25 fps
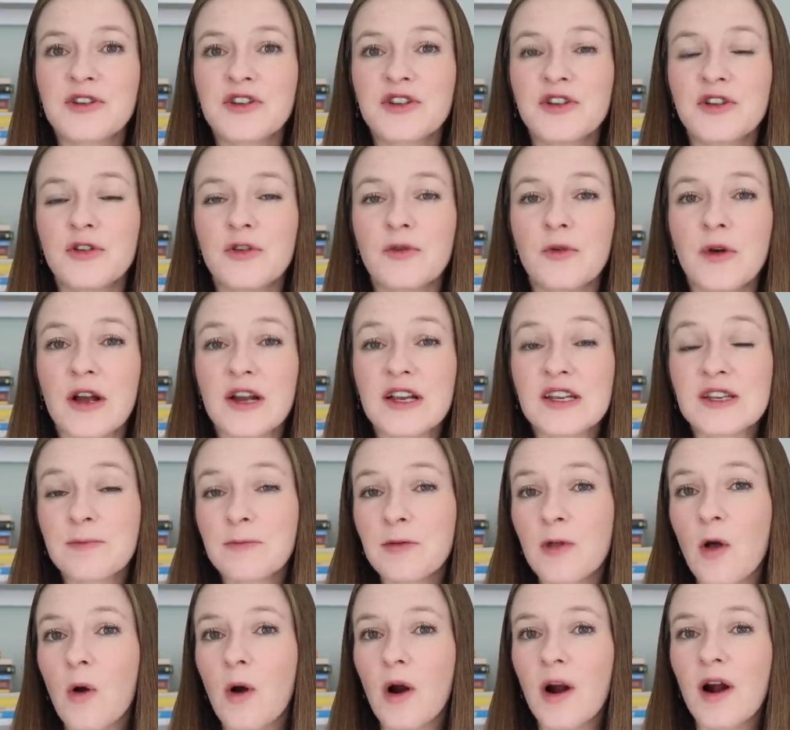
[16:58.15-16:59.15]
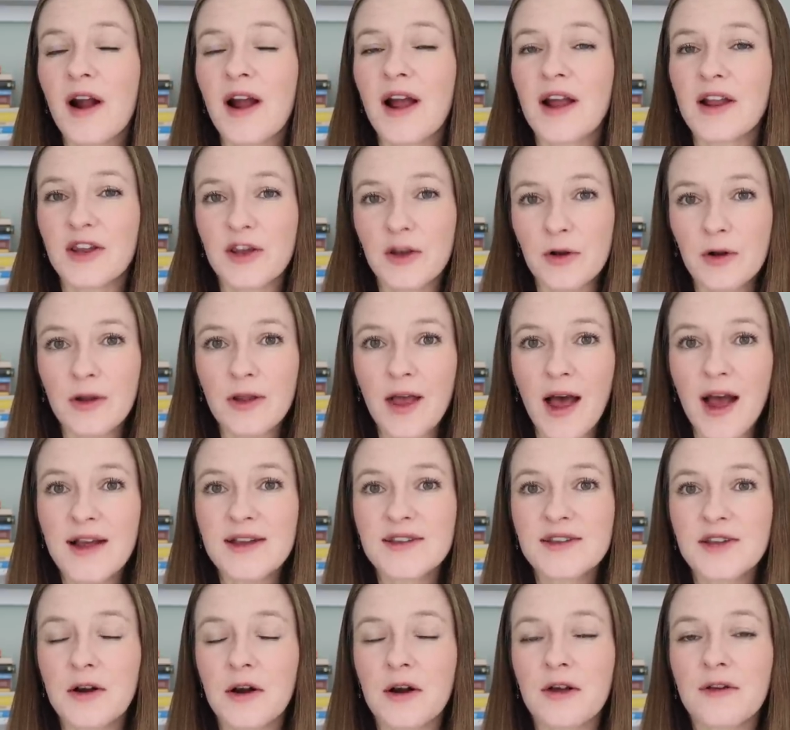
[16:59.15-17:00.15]
to explore and
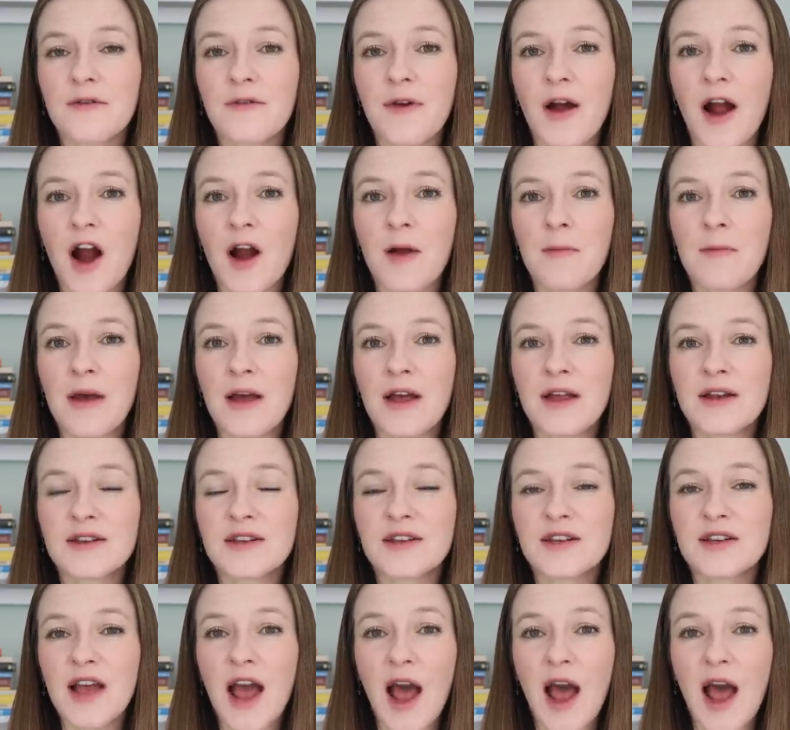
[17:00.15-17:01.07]
utilize their environment